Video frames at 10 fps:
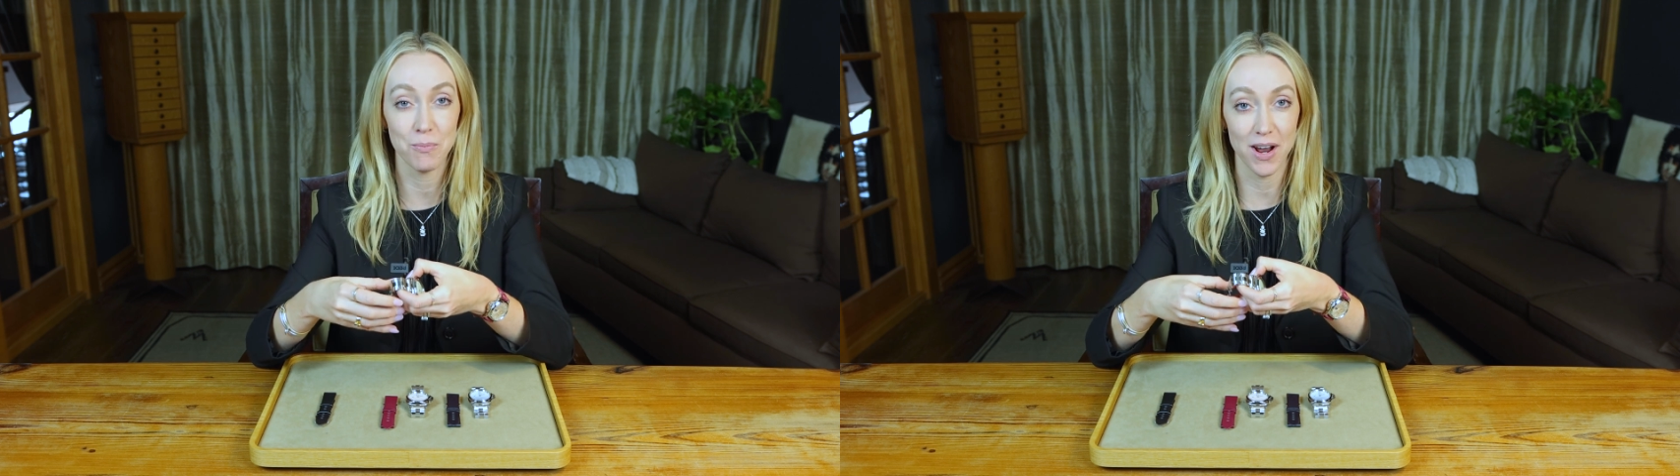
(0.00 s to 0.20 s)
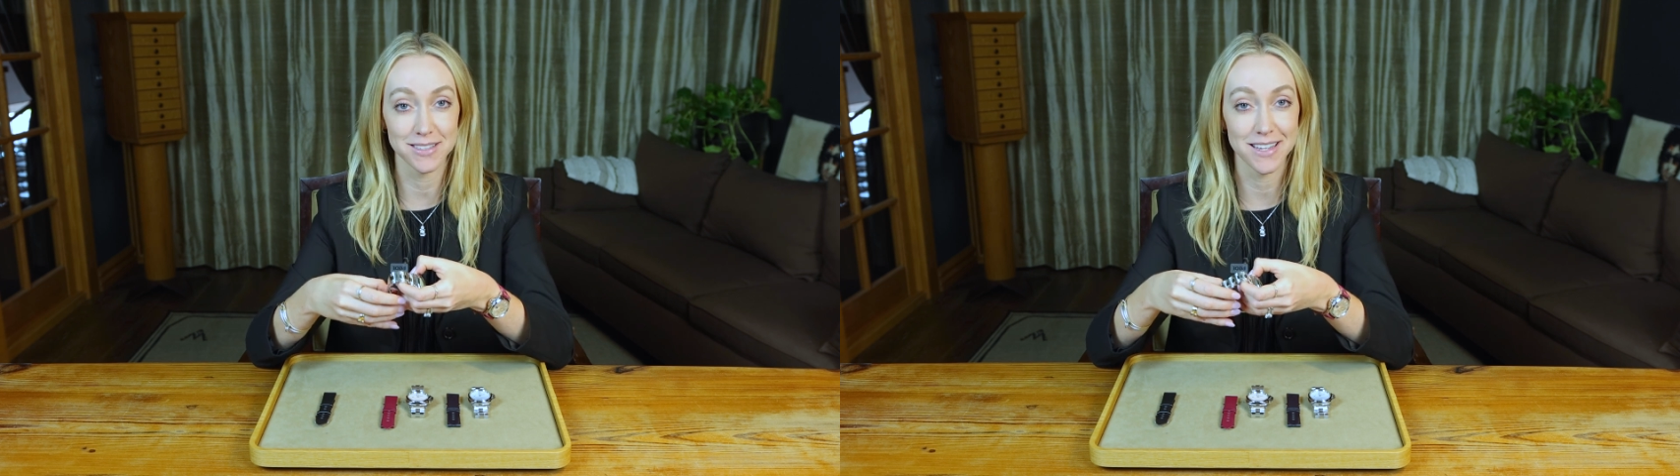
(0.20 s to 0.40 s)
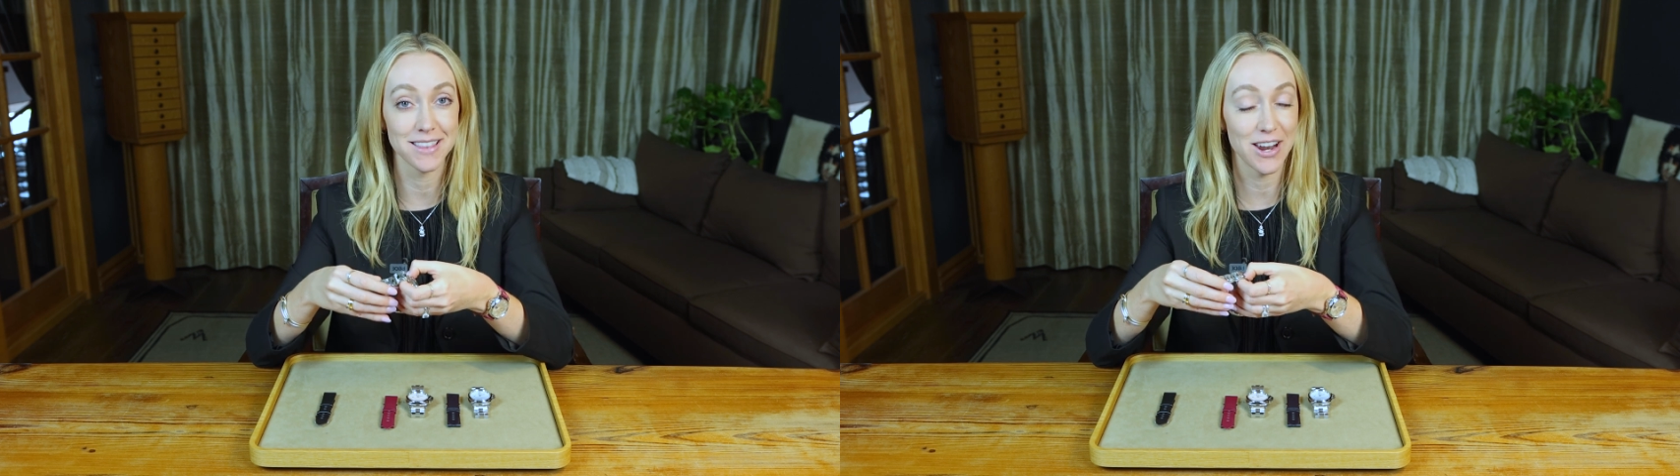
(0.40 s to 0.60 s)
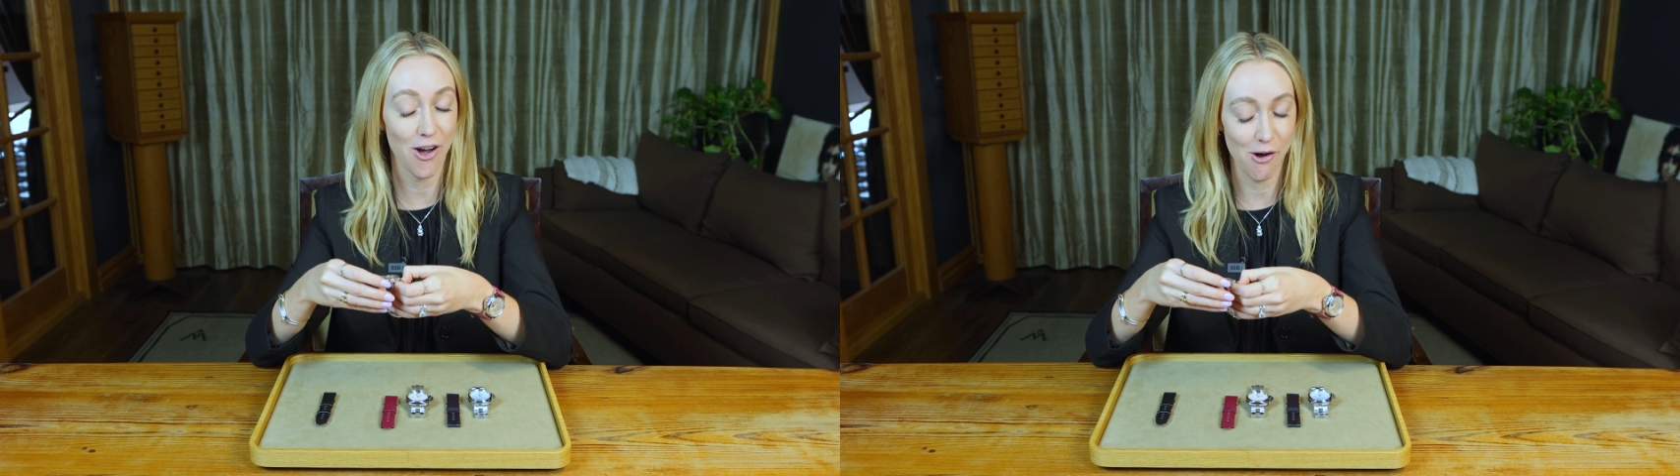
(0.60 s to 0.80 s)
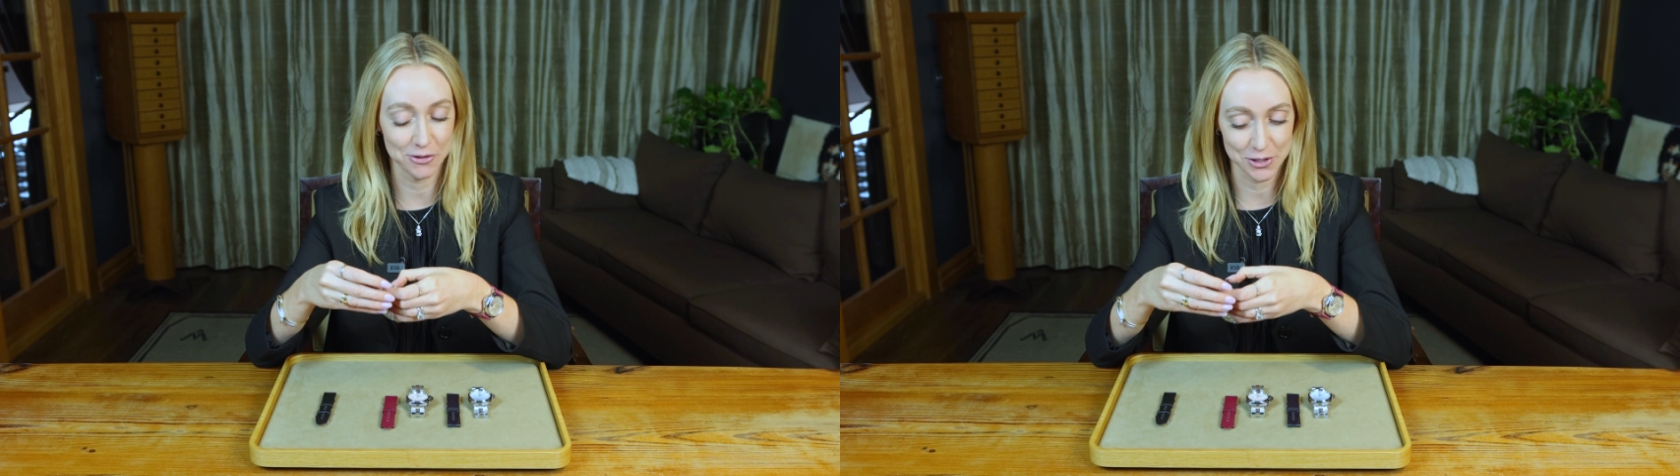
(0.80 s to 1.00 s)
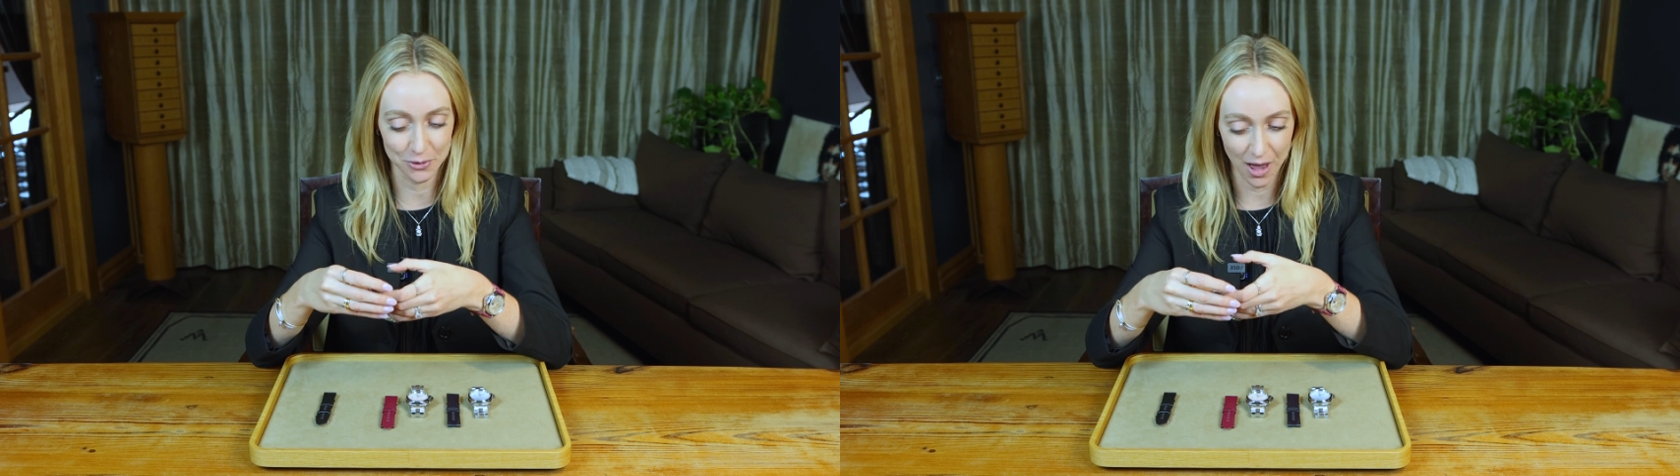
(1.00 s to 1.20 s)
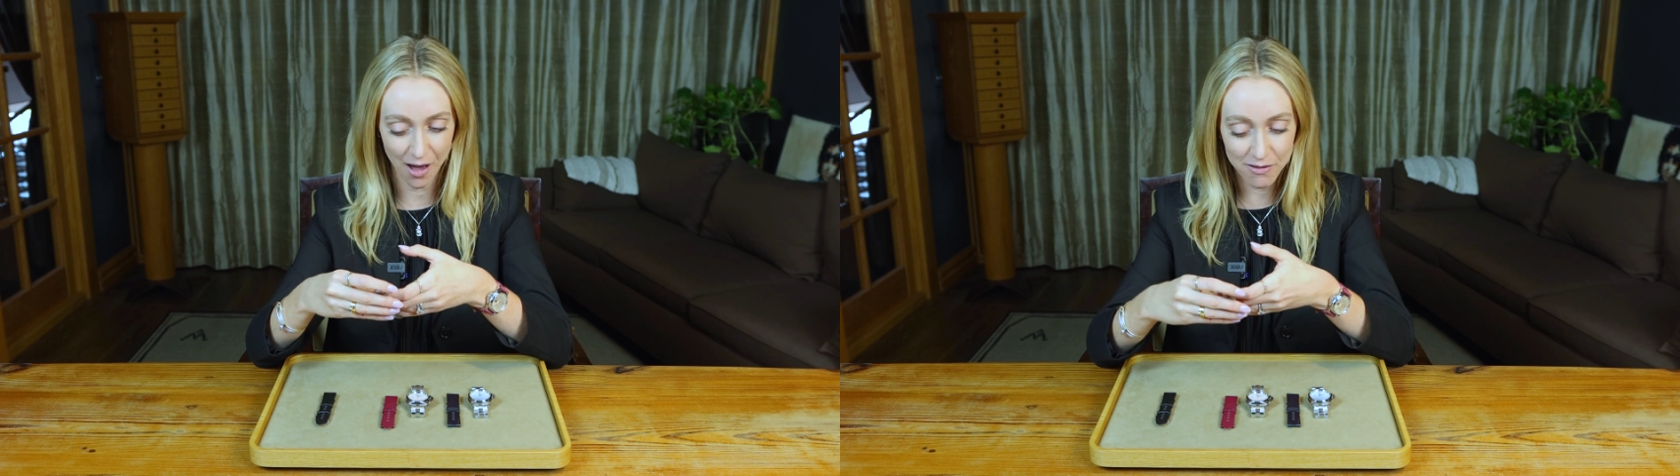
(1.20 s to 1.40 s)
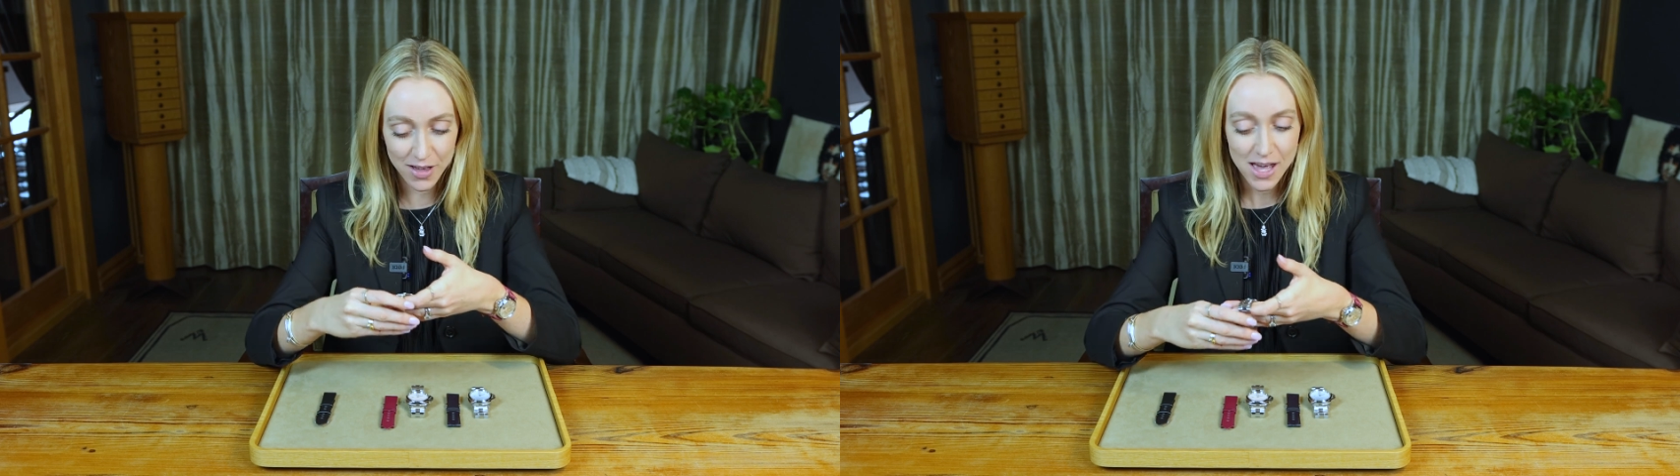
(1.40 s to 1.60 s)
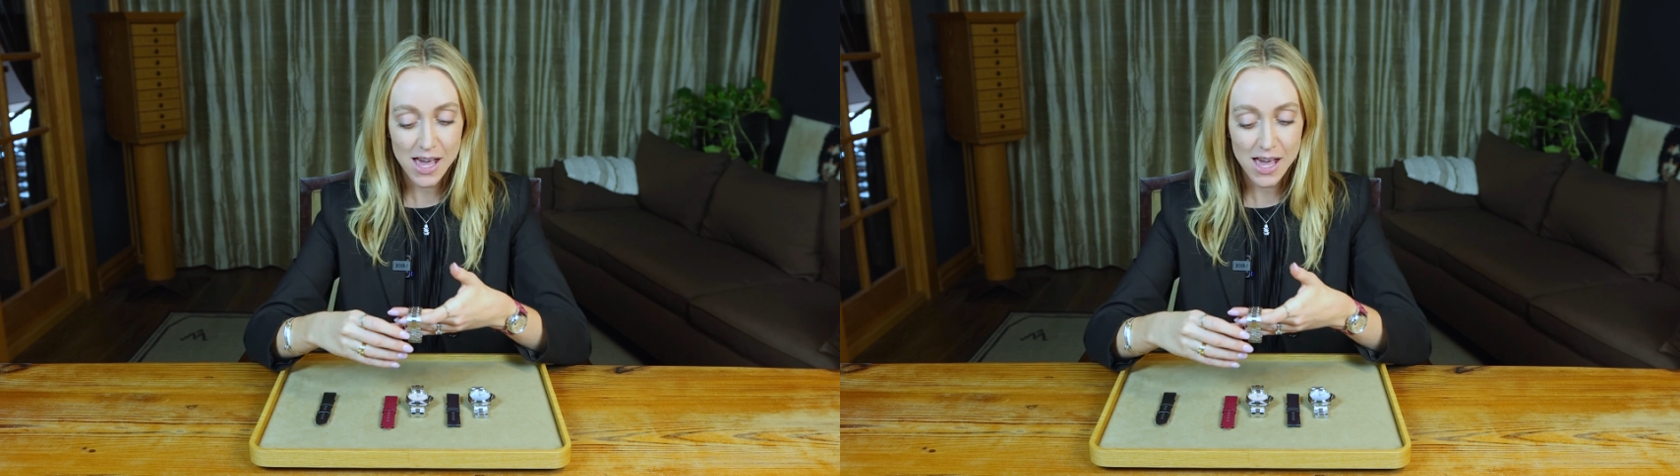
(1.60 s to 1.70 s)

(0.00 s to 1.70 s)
bracelet that I also love.